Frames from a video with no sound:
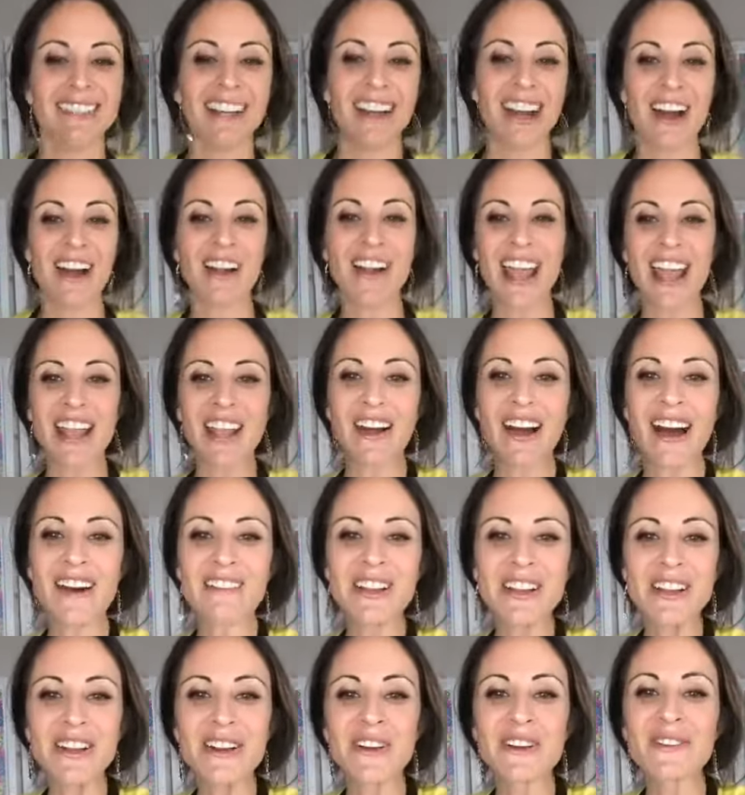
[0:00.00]
Okay, y'all have
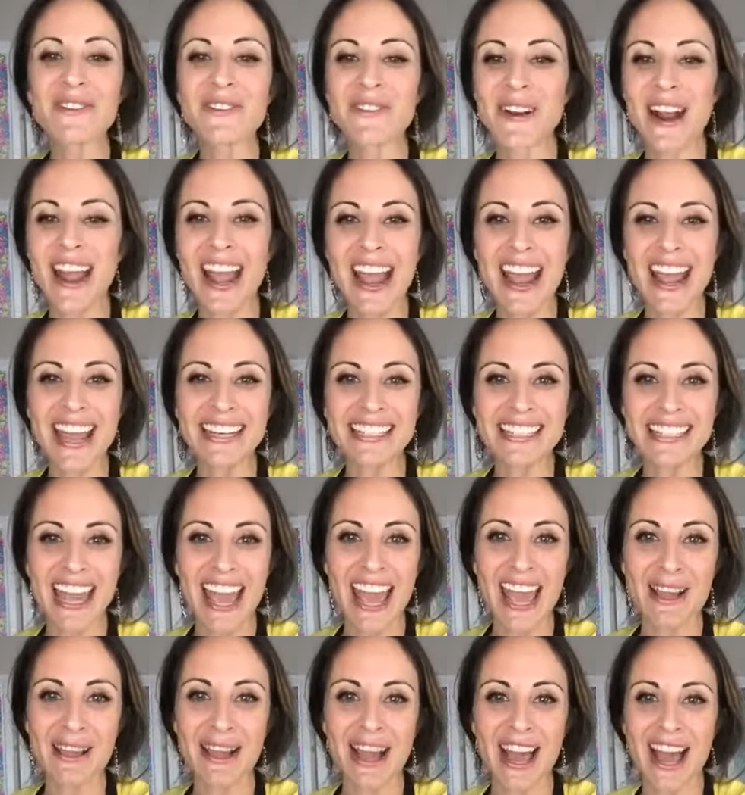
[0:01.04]
a great
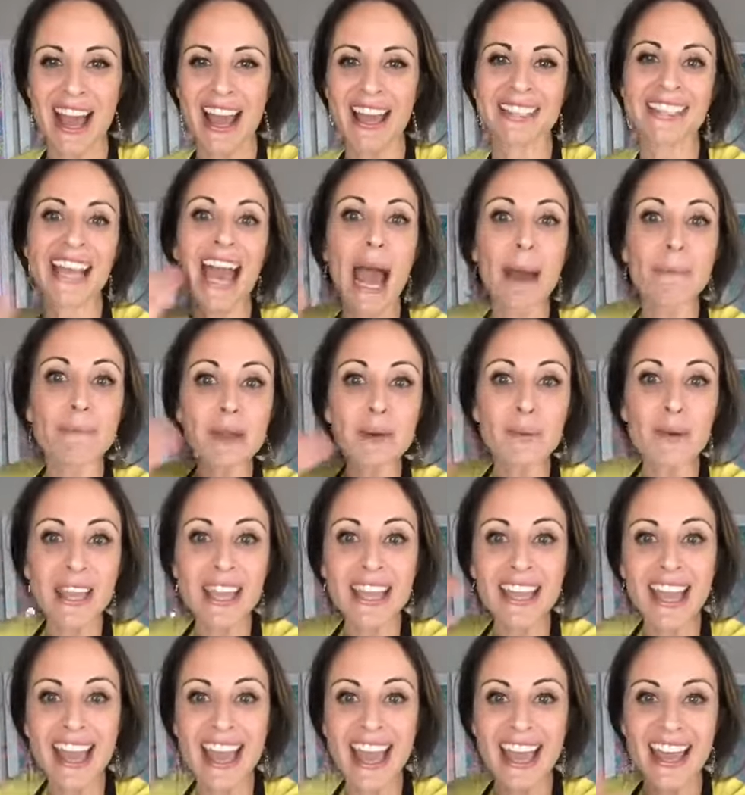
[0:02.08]
day, guys. Happy
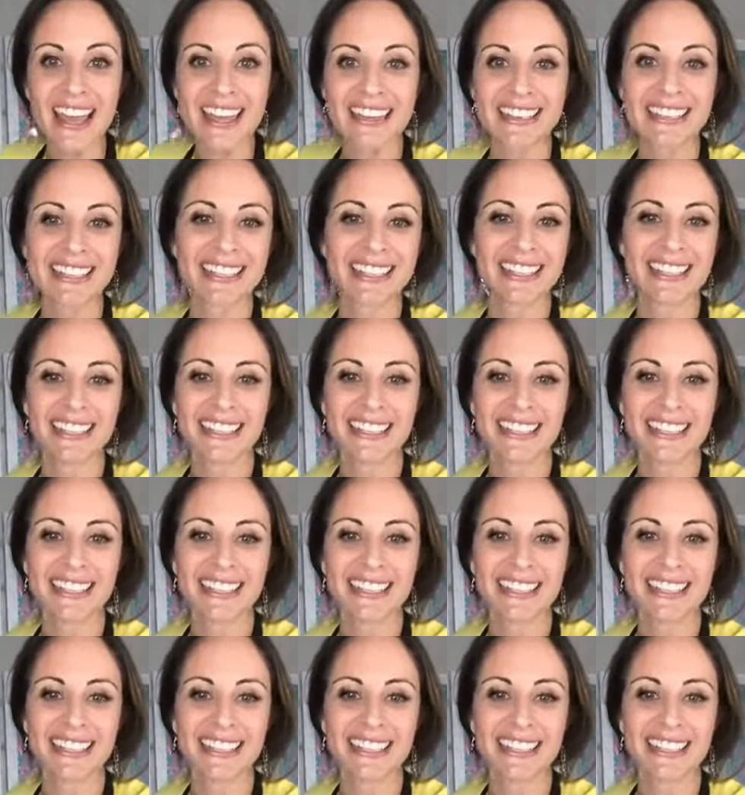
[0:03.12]
weekend.